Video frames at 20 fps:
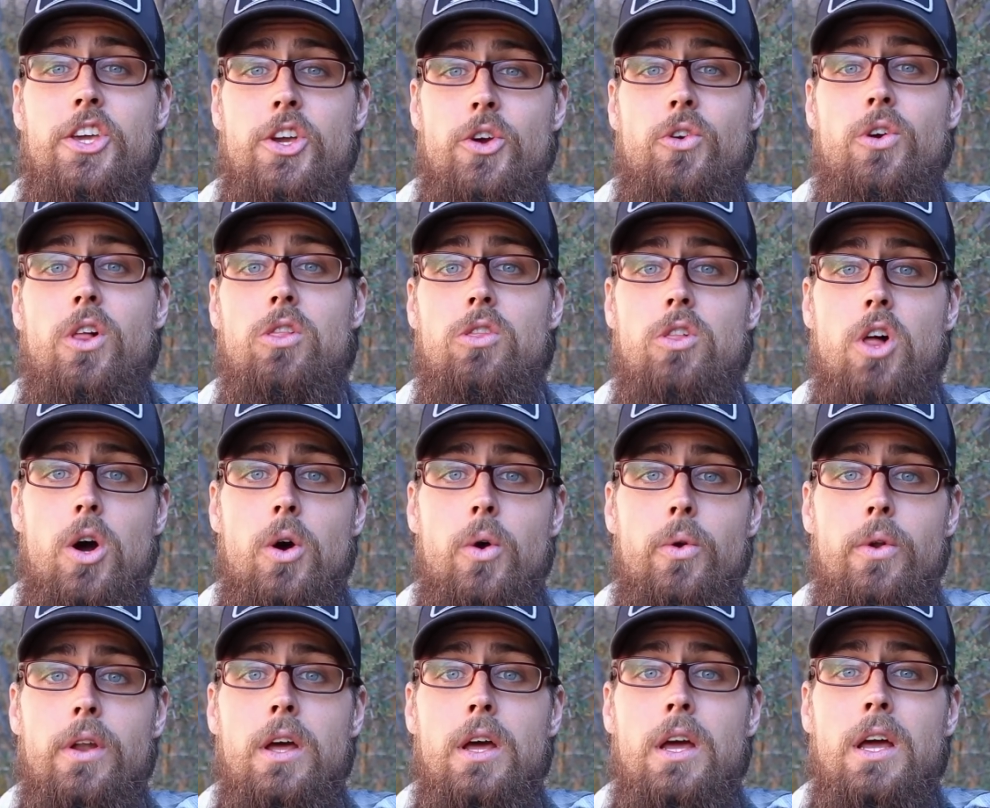you're
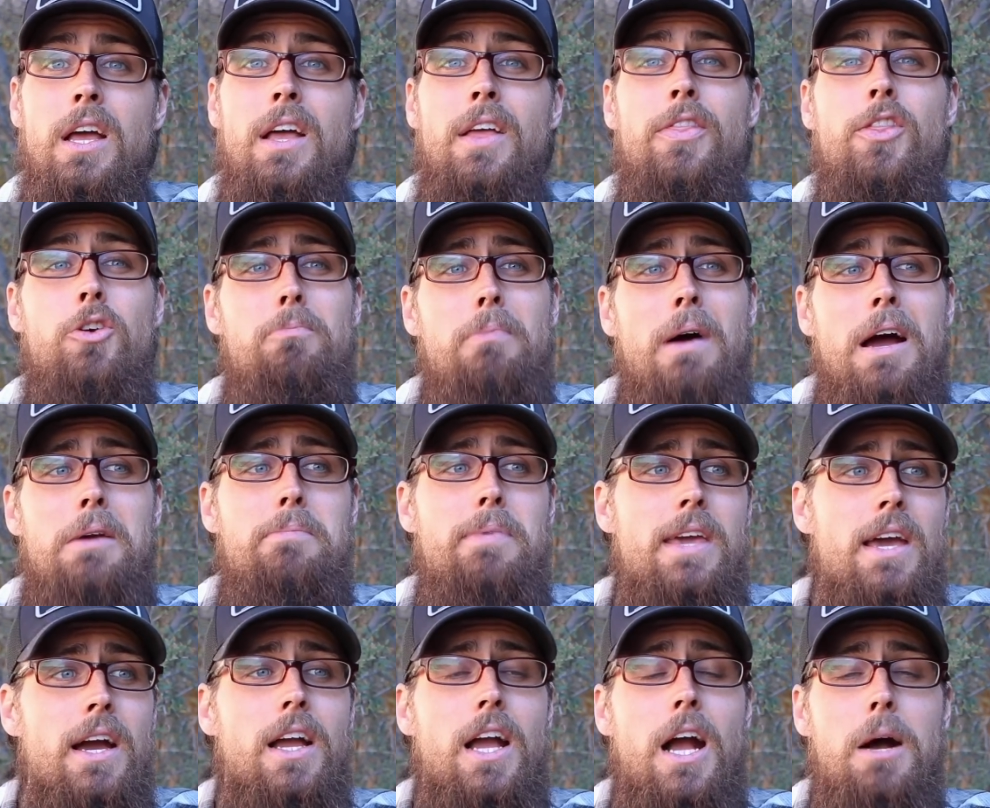alone. There might
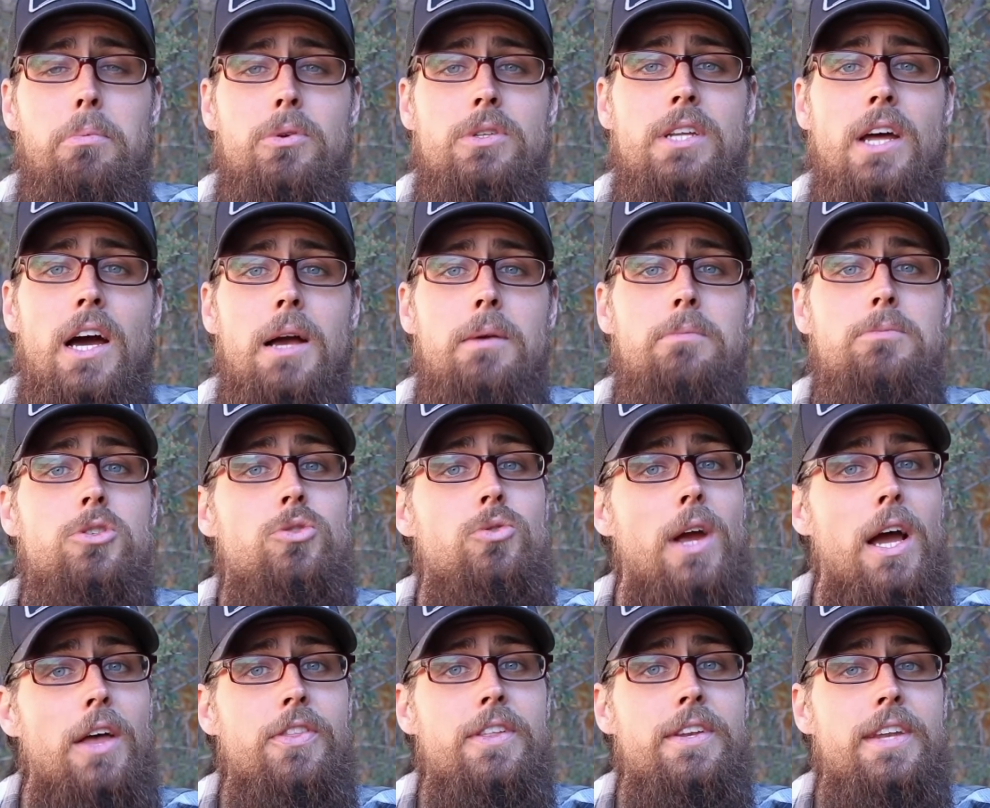be a couple times
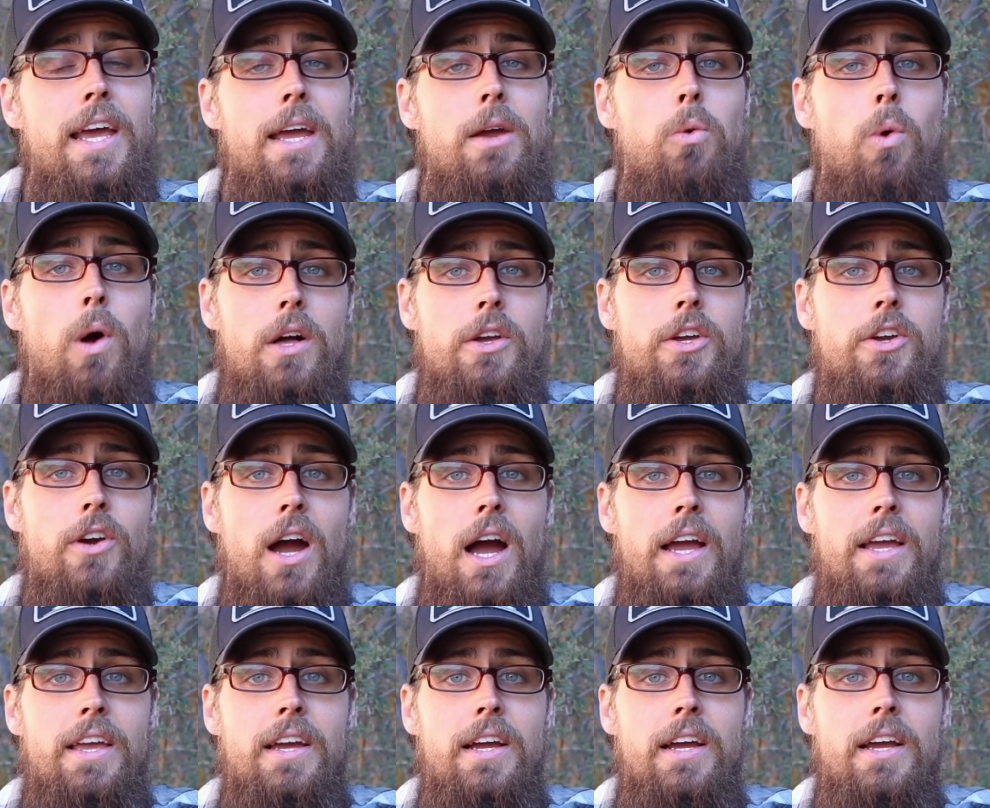throughout the day while you're
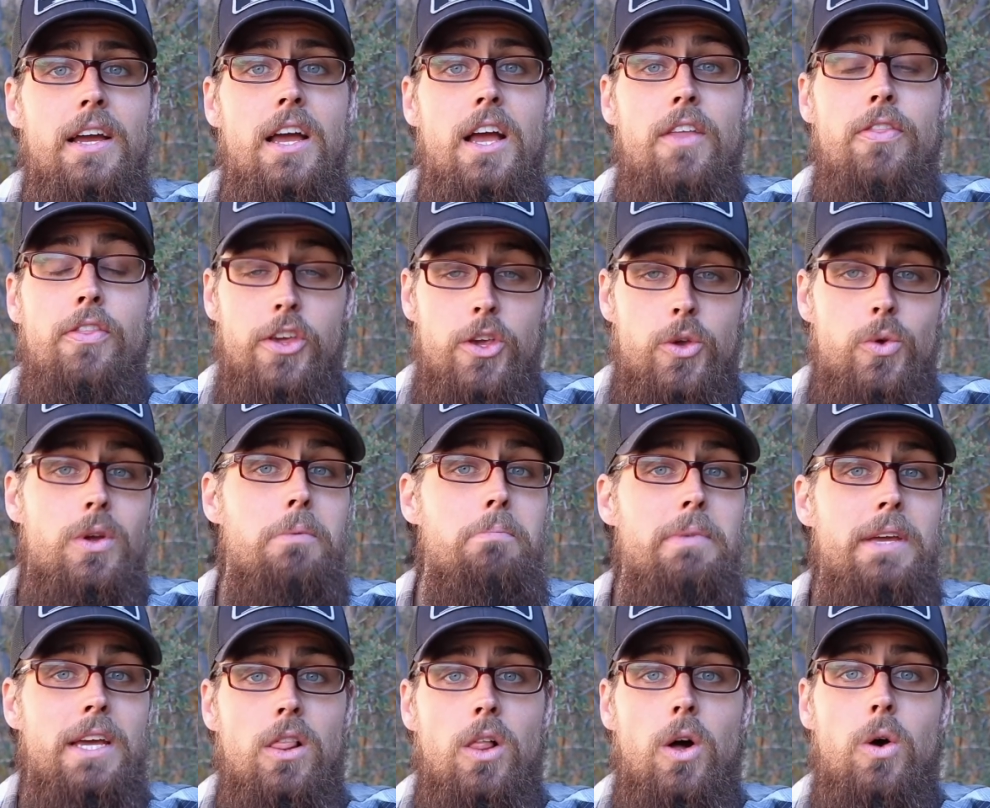hiking that you can
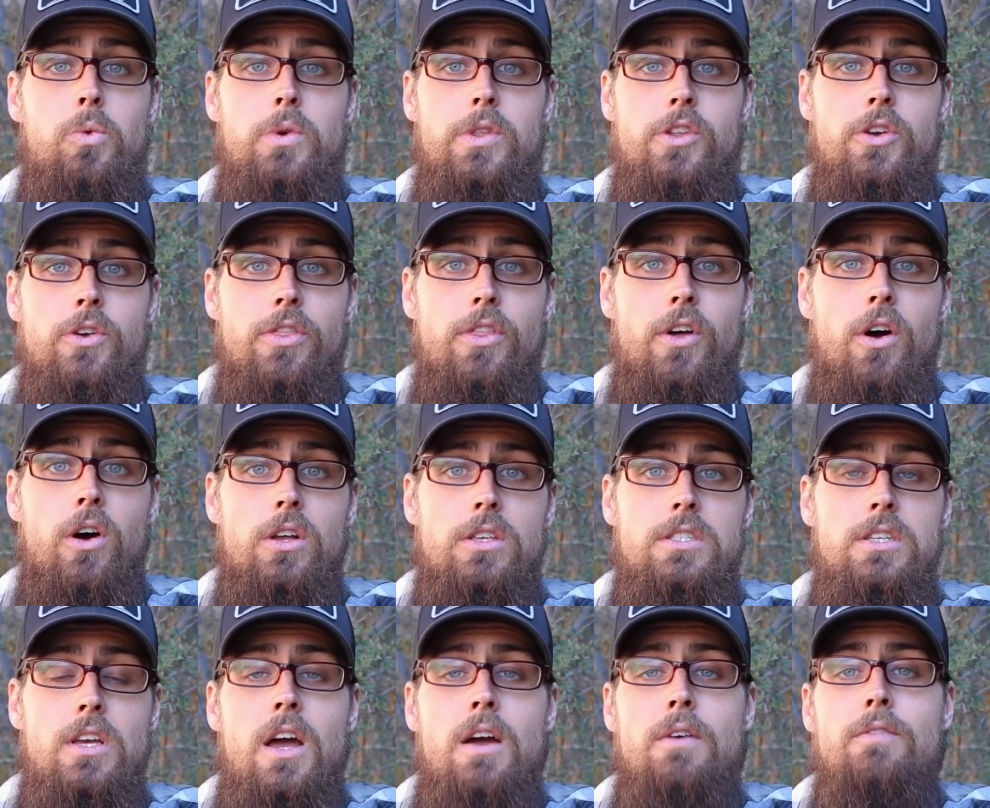be alone with your
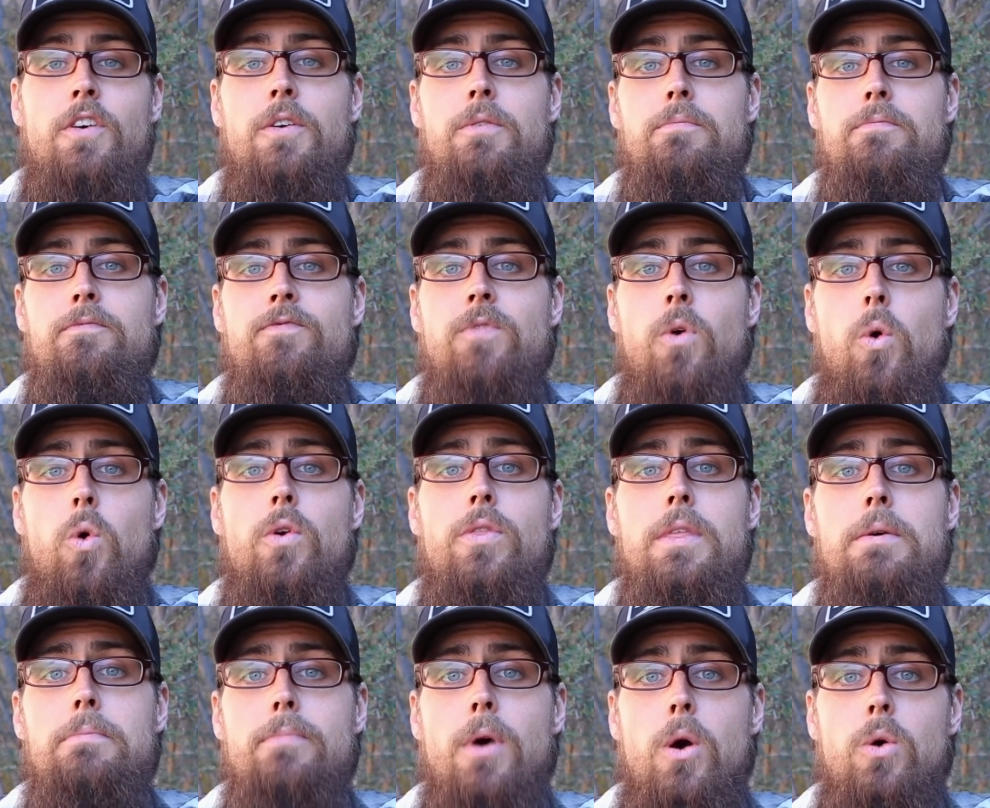thoughts, but for
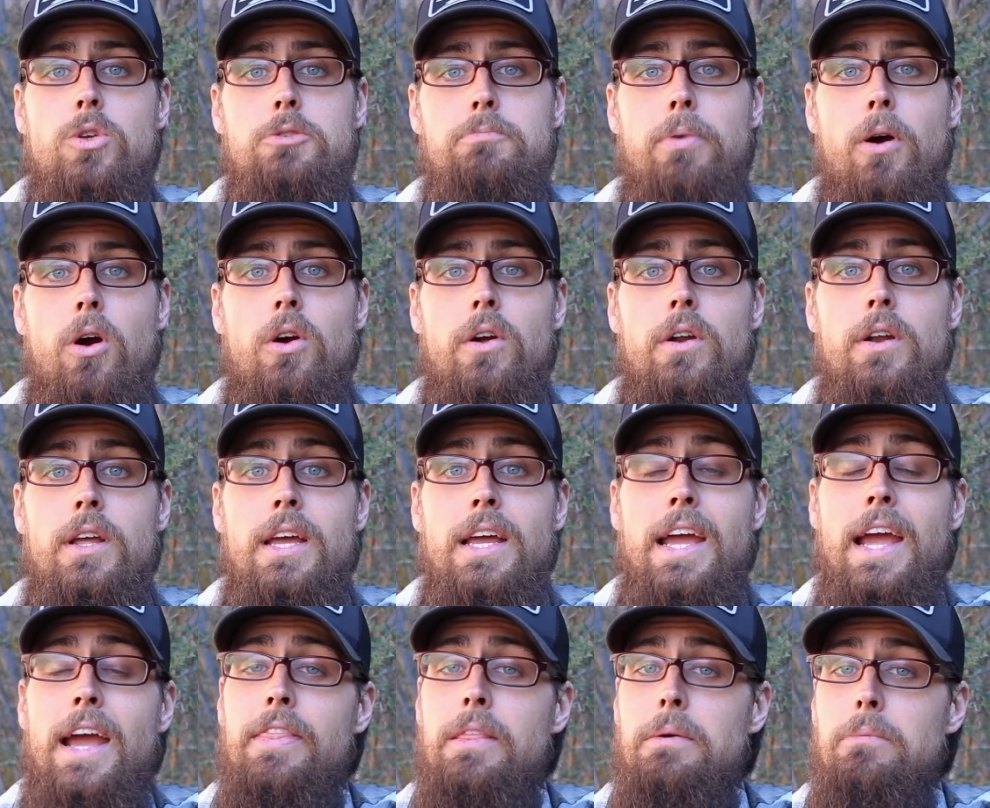the most part,
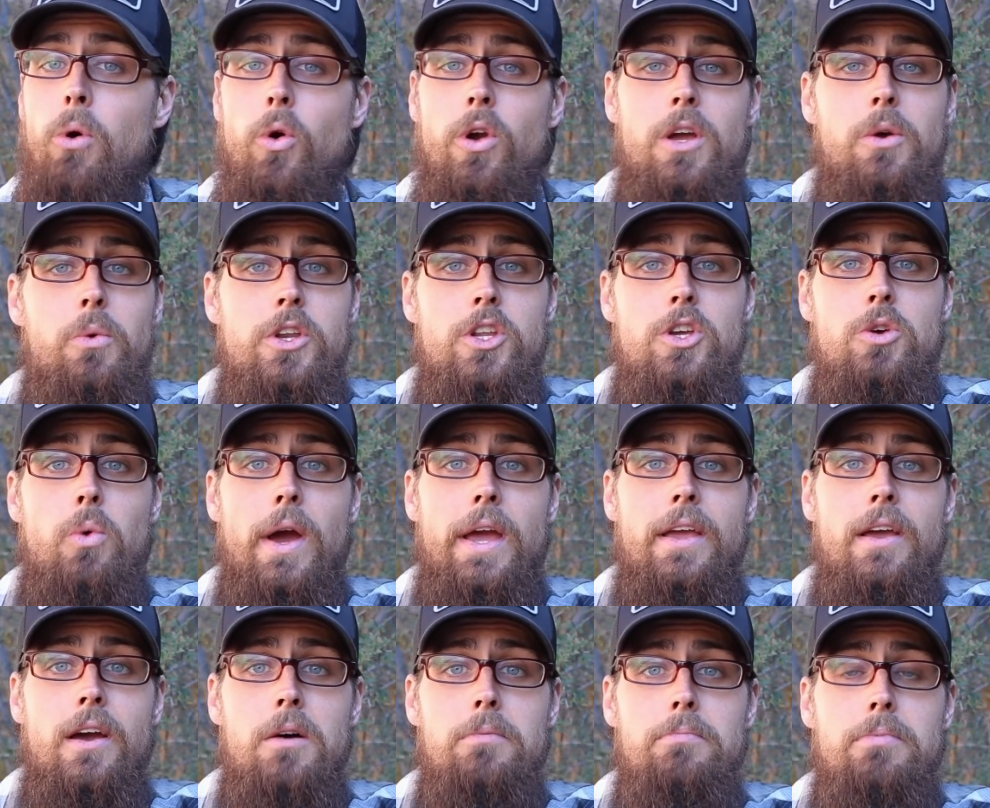in the morning when you
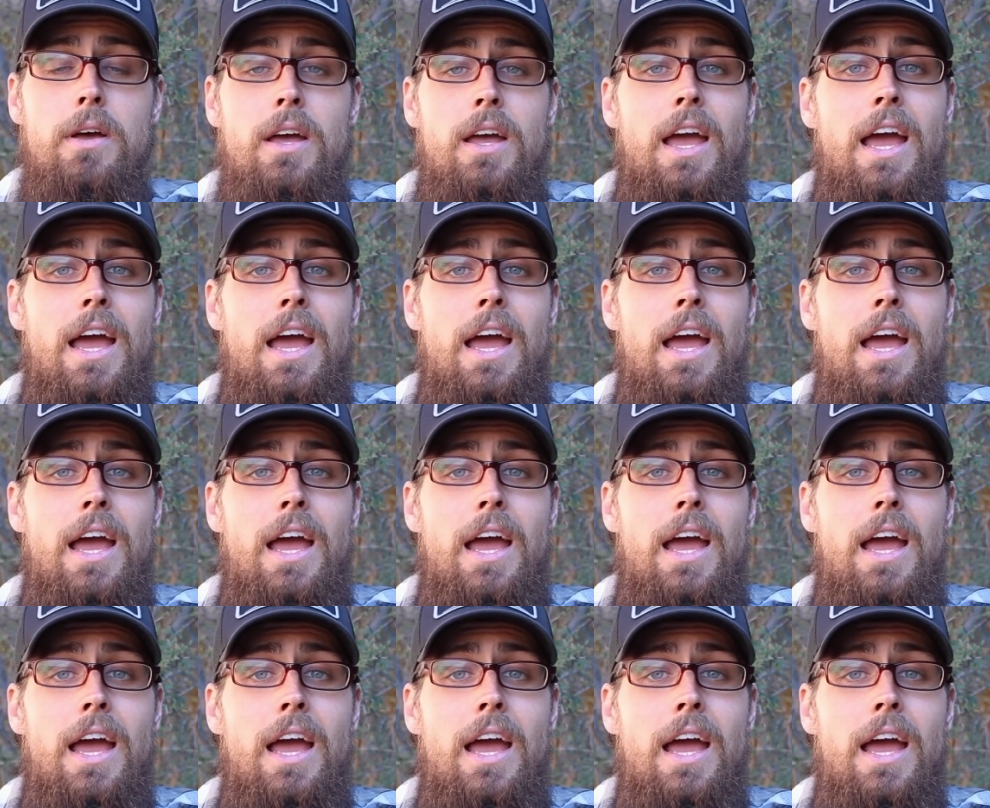wake up,